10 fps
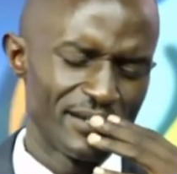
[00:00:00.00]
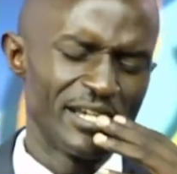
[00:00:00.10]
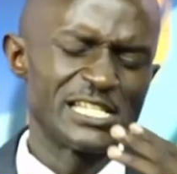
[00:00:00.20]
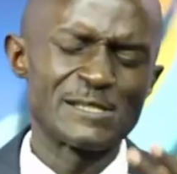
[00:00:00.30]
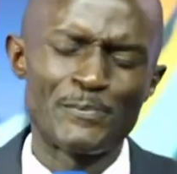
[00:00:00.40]

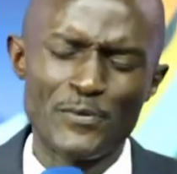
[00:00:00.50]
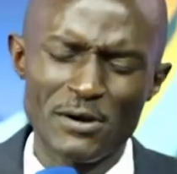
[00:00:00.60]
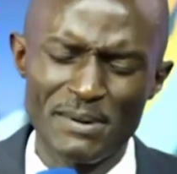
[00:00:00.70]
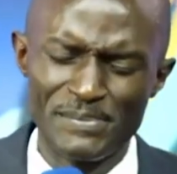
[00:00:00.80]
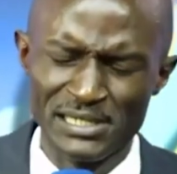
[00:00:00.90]
It's
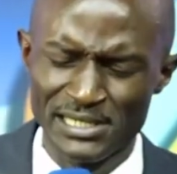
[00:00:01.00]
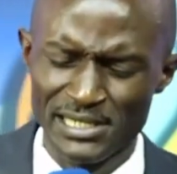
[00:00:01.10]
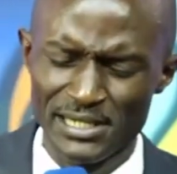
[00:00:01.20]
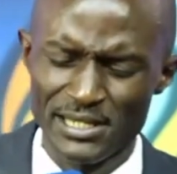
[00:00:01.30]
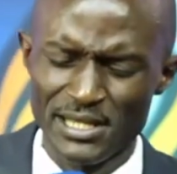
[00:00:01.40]
probable,
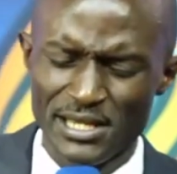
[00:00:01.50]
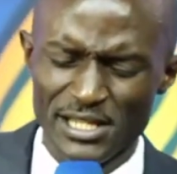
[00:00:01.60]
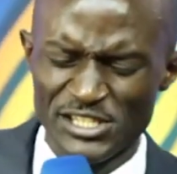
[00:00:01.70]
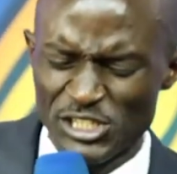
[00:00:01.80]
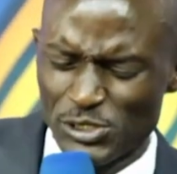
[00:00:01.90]

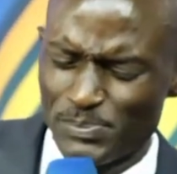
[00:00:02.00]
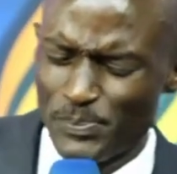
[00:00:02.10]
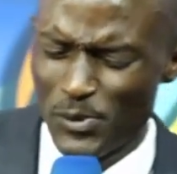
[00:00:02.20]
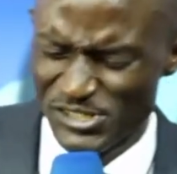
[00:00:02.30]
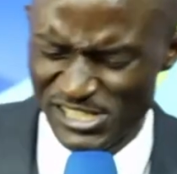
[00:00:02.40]
it's
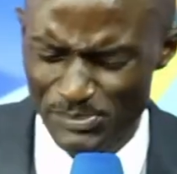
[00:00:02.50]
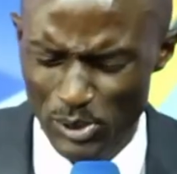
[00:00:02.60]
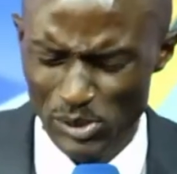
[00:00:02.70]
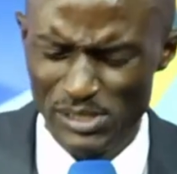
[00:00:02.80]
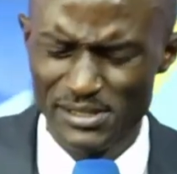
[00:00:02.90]

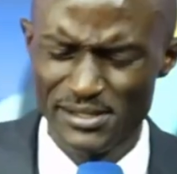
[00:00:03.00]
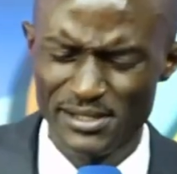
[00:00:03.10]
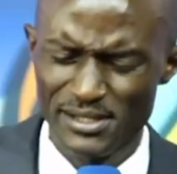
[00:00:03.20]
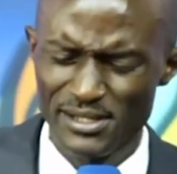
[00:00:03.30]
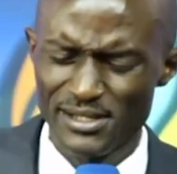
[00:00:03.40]
possible,
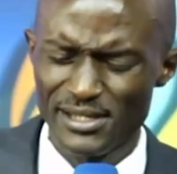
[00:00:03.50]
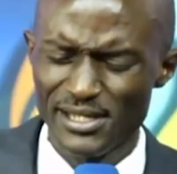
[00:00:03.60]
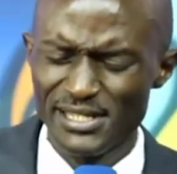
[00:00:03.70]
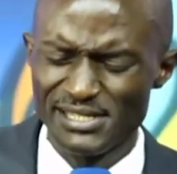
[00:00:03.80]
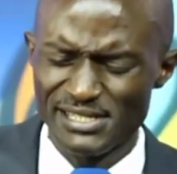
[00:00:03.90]

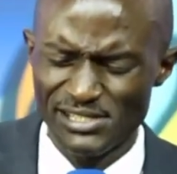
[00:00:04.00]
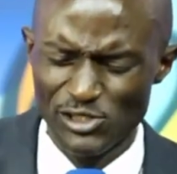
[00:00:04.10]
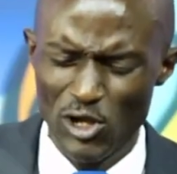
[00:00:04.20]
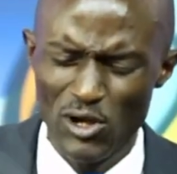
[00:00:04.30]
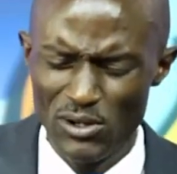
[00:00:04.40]
it's
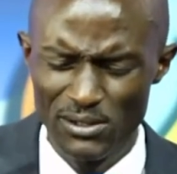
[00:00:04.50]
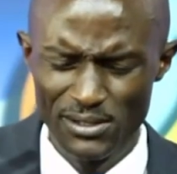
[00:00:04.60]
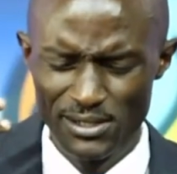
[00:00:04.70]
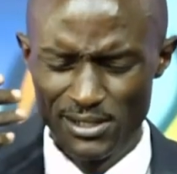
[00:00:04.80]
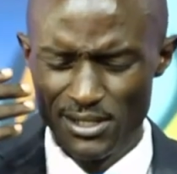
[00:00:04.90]
so
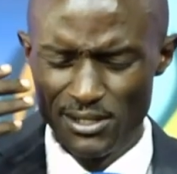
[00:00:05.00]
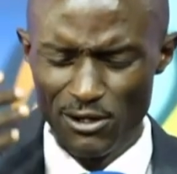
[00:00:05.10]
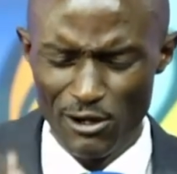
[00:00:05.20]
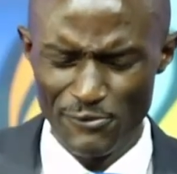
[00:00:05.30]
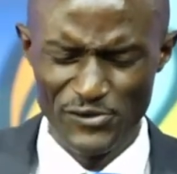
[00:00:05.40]

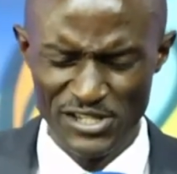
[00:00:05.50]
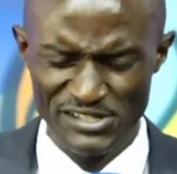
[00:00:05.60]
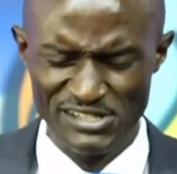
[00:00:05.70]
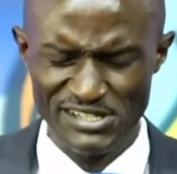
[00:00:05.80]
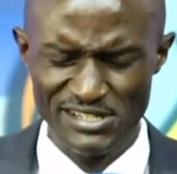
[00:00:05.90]

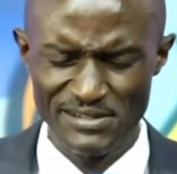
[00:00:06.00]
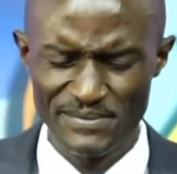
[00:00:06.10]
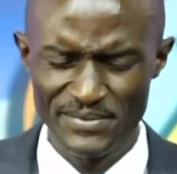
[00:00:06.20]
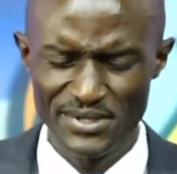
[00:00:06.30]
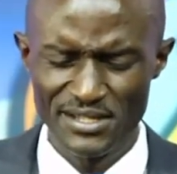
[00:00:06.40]
obvious
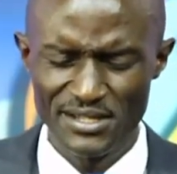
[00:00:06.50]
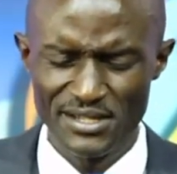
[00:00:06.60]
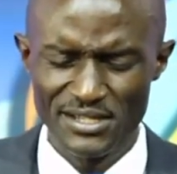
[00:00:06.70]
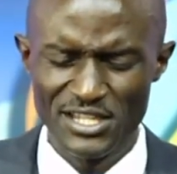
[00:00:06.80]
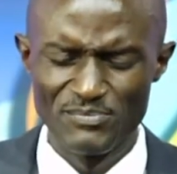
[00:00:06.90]

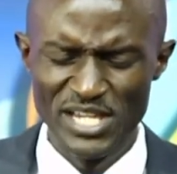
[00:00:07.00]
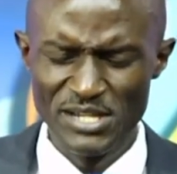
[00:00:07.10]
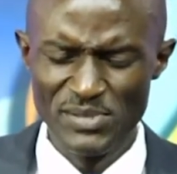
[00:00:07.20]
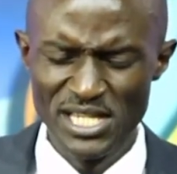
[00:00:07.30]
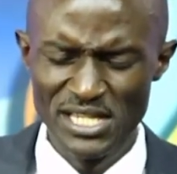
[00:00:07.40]
that
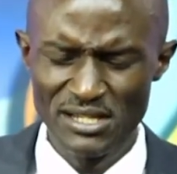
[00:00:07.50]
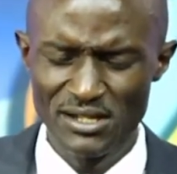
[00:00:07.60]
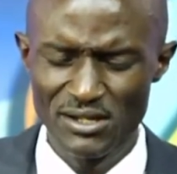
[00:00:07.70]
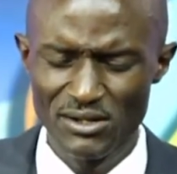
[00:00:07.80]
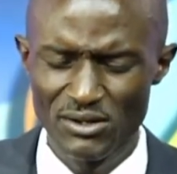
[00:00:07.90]
maybe
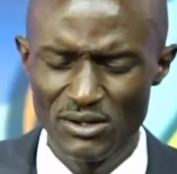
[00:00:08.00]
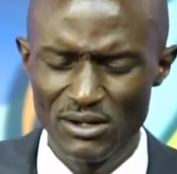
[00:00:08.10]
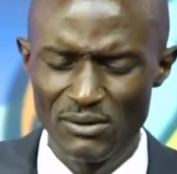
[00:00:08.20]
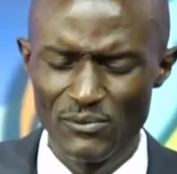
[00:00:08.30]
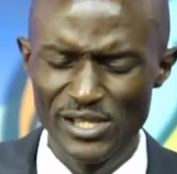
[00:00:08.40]

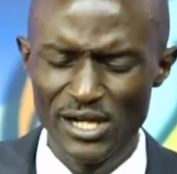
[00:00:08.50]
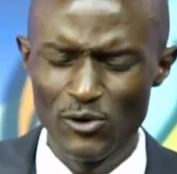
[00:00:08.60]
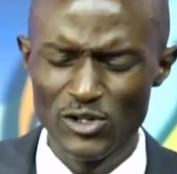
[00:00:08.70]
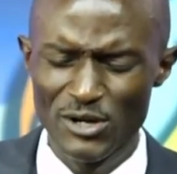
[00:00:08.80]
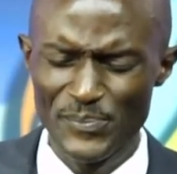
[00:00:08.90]
we are
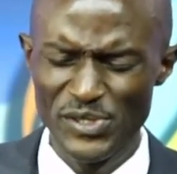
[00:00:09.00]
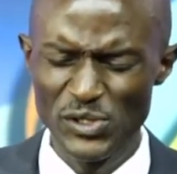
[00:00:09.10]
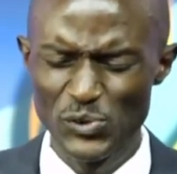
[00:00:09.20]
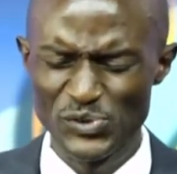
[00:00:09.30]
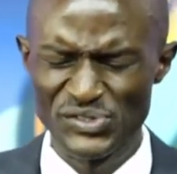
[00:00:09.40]
on our
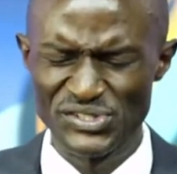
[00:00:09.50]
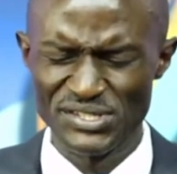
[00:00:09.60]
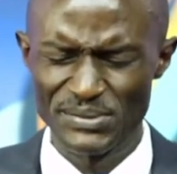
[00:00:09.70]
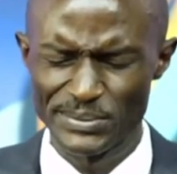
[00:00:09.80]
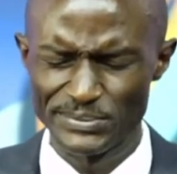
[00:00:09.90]
pews.